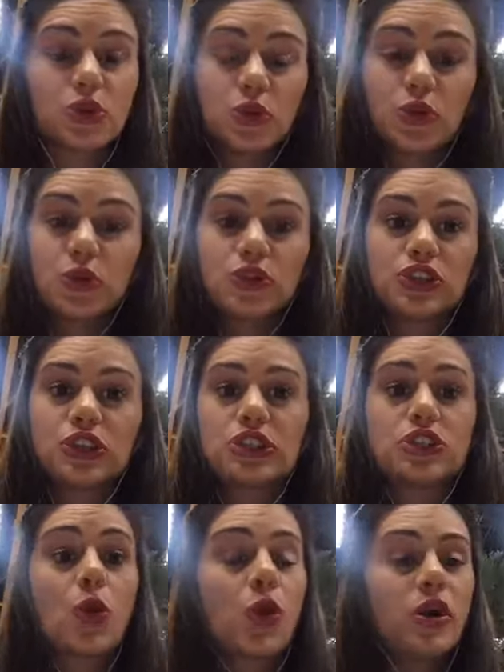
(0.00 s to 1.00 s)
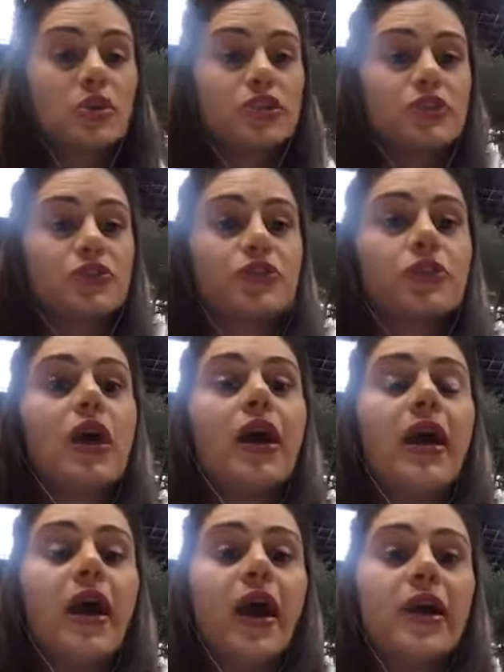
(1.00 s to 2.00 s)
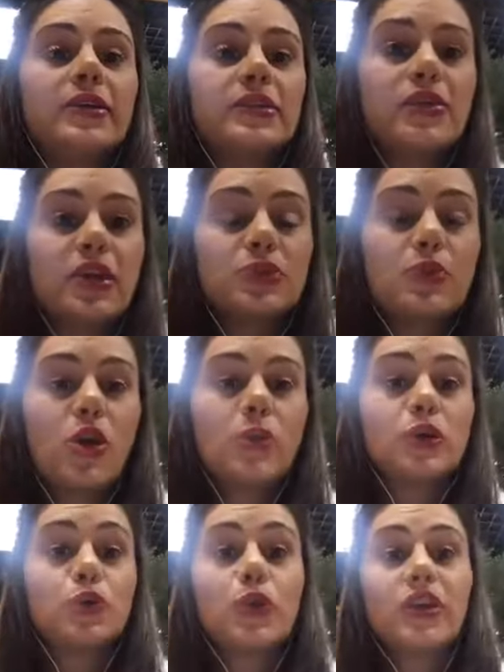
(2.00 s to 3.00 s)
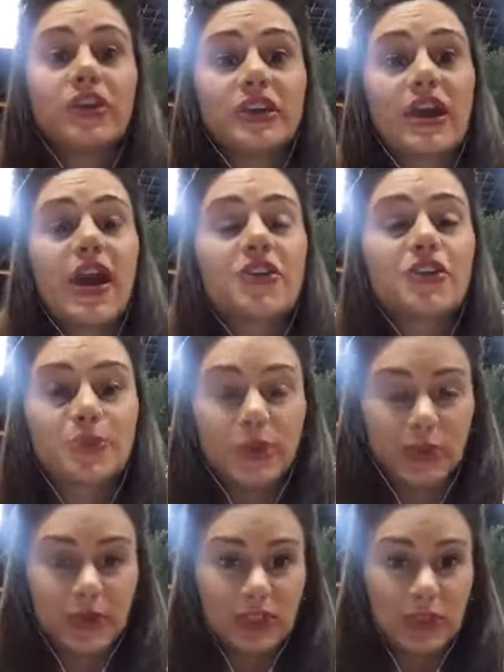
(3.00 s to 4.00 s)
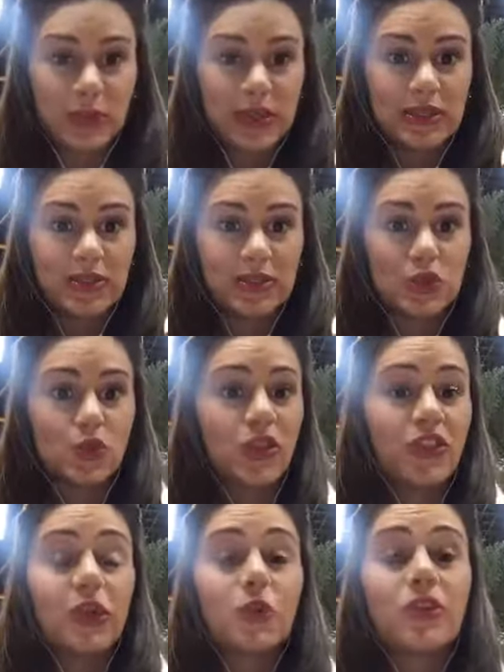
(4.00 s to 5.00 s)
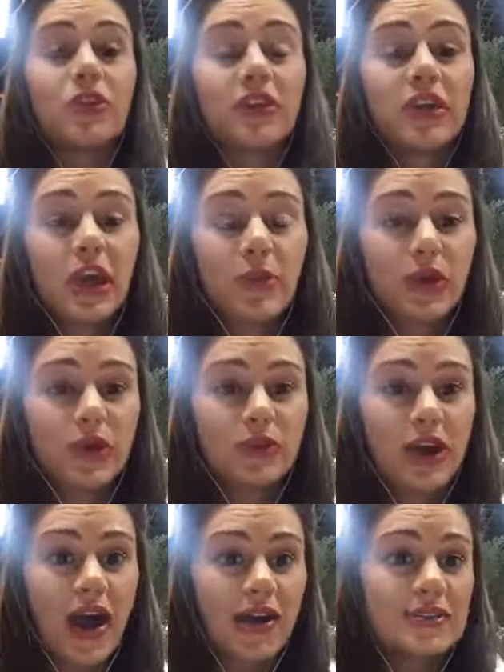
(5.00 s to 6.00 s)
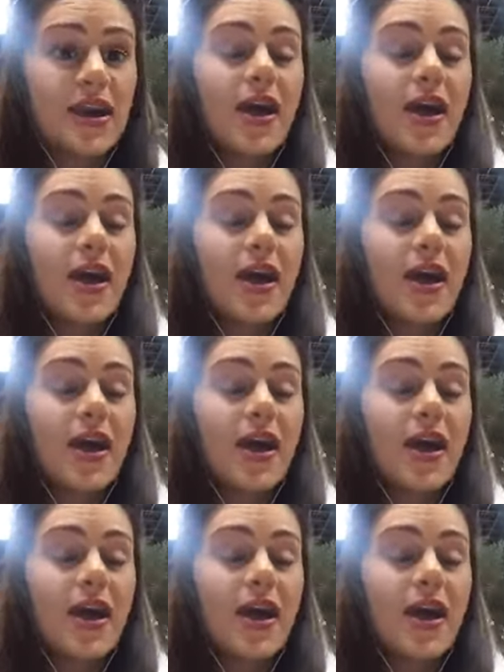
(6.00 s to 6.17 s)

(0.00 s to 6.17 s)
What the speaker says: good, she's so wonderful. And in that moment, we are in other people's business, what they will think about us,